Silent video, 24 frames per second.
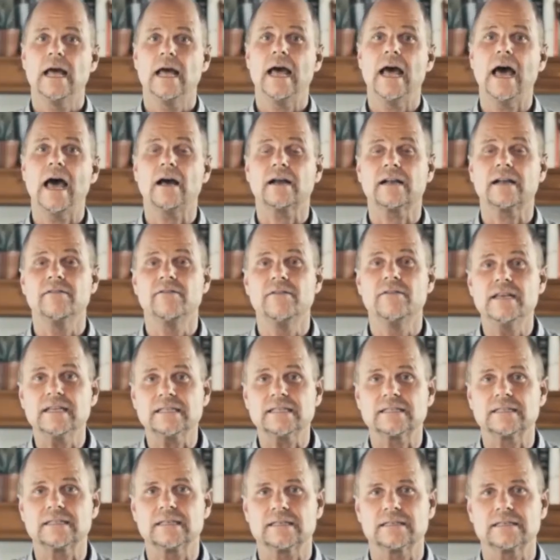How can
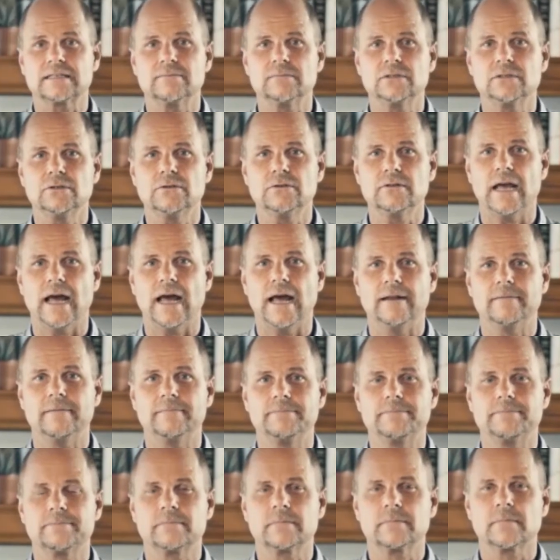this system do that?
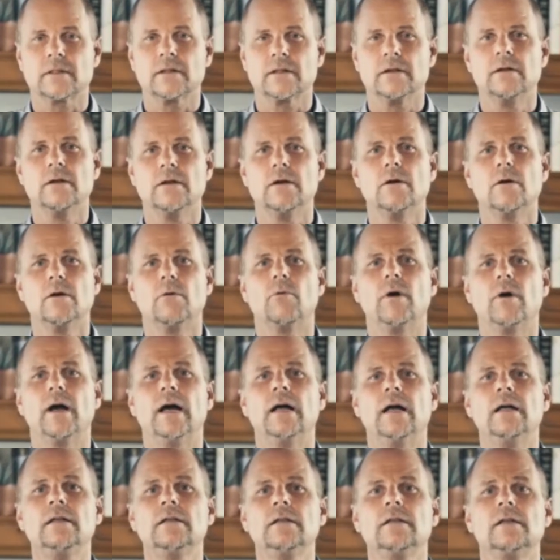
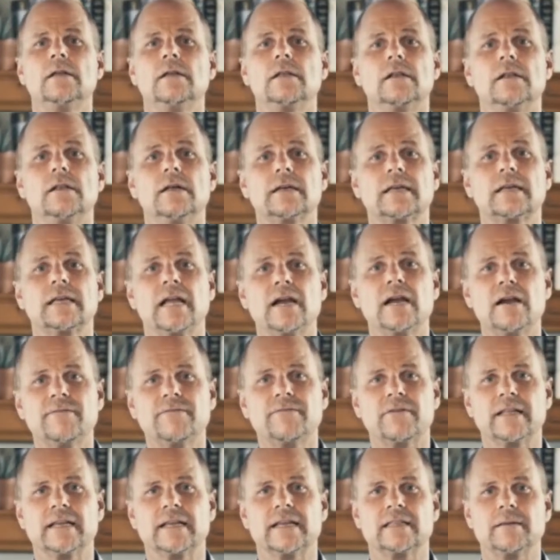Well, look
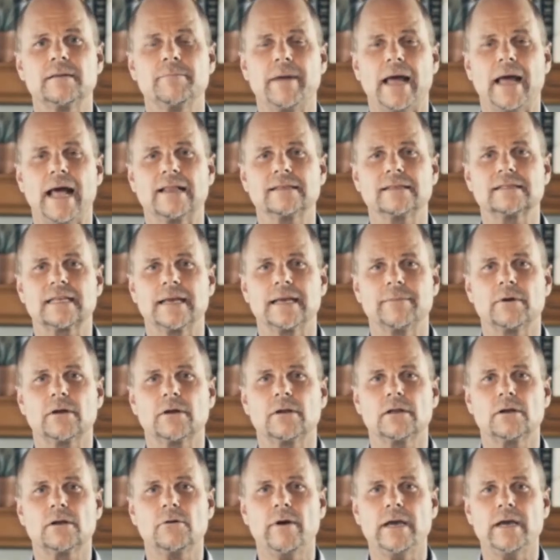carefully at the balanced
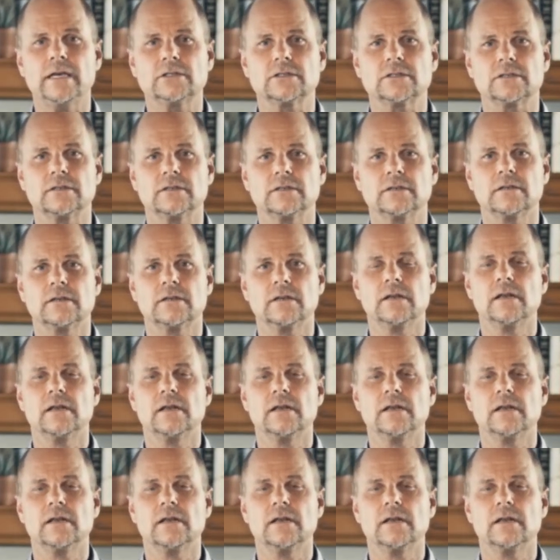chemical equation.